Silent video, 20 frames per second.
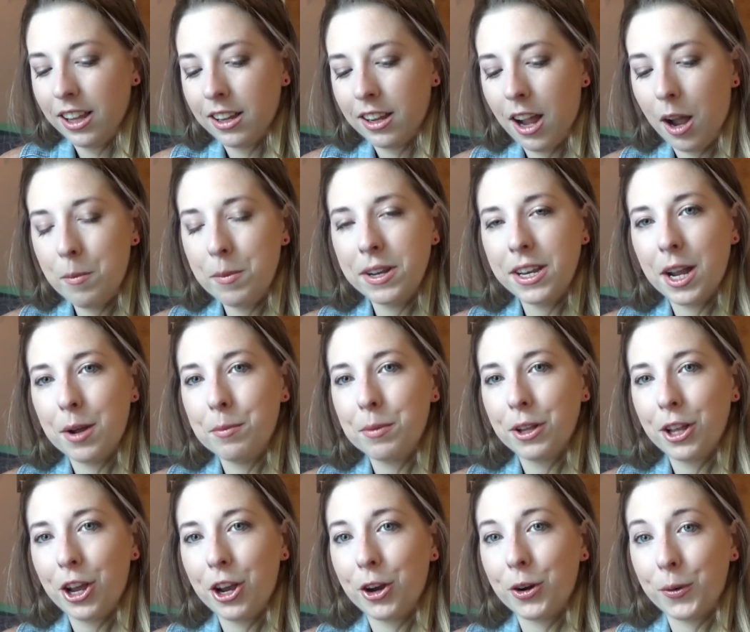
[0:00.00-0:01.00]
Comment down
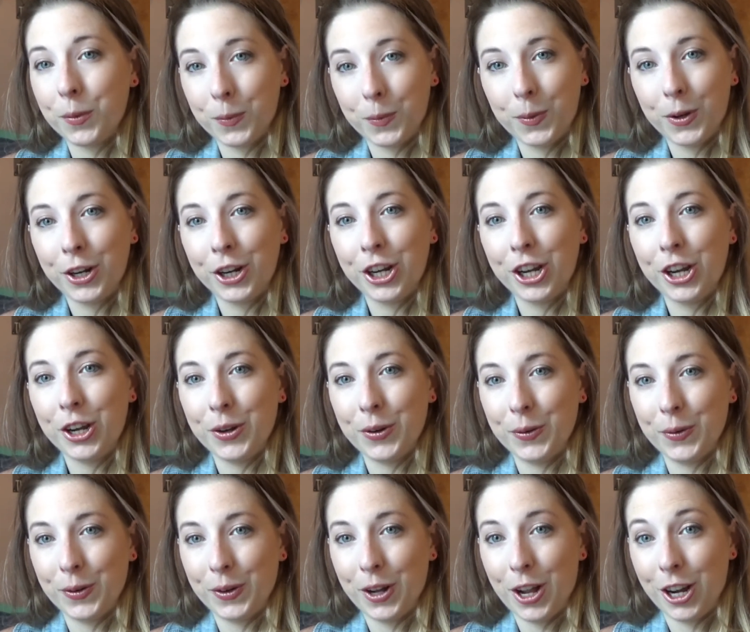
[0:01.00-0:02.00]
below, what are you,
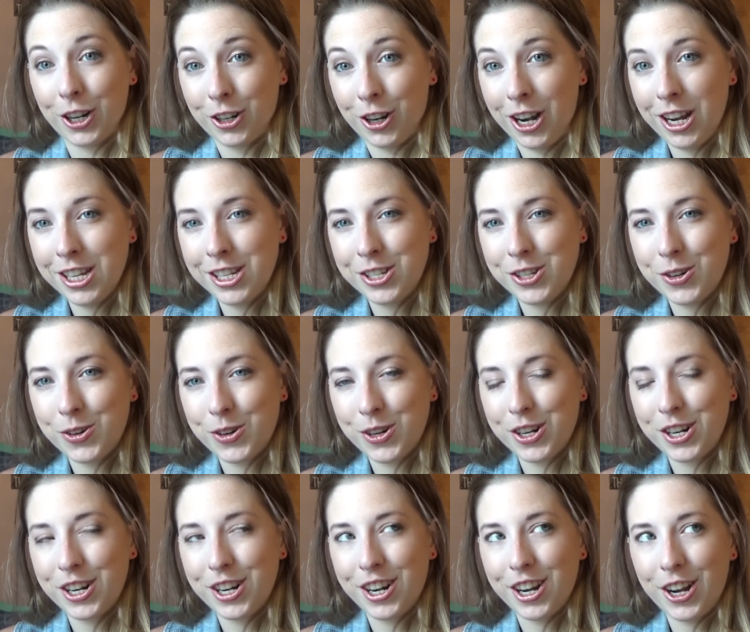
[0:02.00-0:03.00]
a Crest
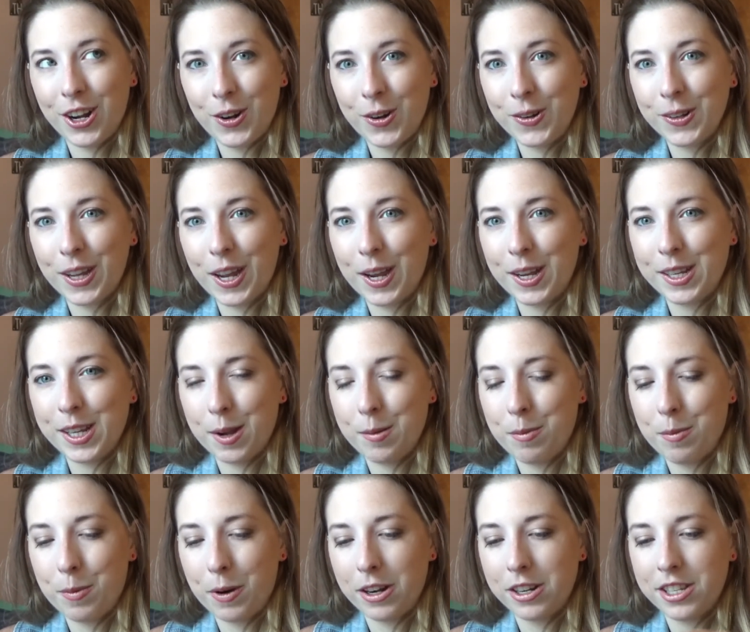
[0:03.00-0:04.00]
or a Colgate type
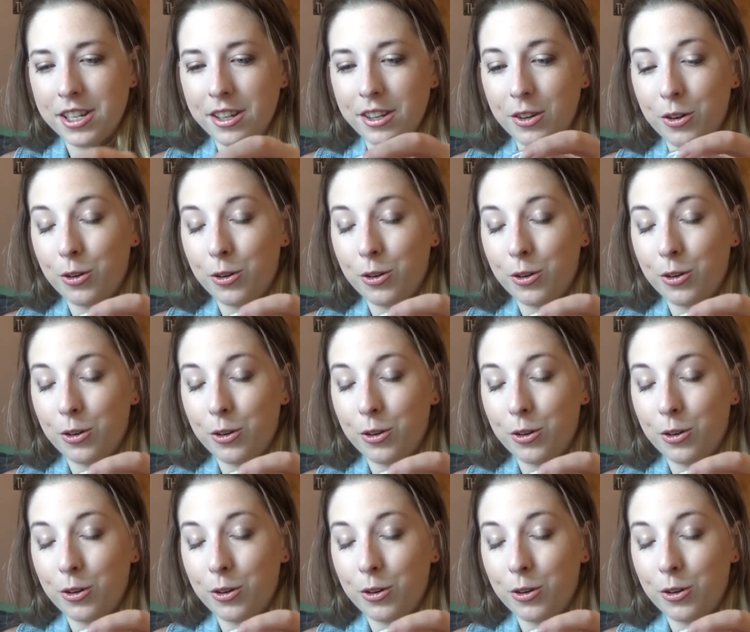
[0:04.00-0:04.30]
of person?